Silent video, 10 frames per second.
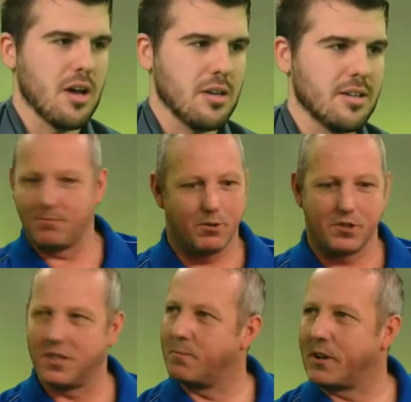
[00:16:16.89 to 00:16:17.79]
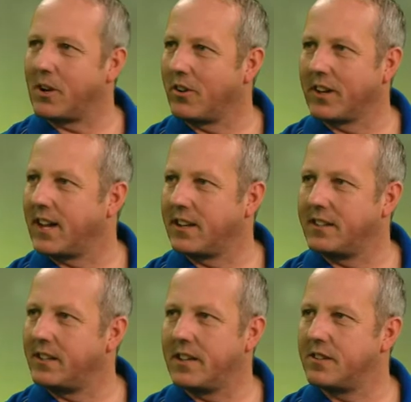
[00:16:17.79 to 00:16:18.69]
Yeah, Moyes would be gone again.
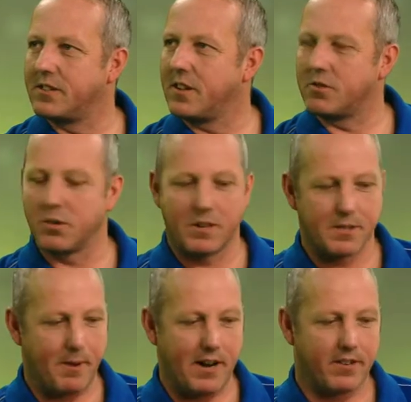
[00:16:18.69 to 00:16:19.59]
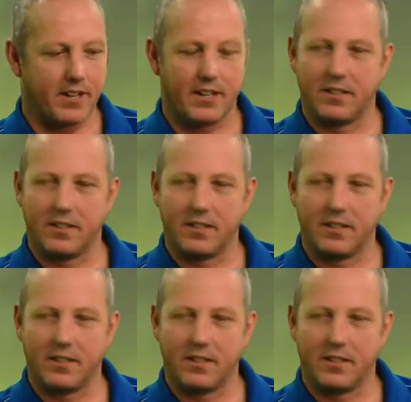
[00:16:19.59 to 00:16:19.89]
There's no two ways about it.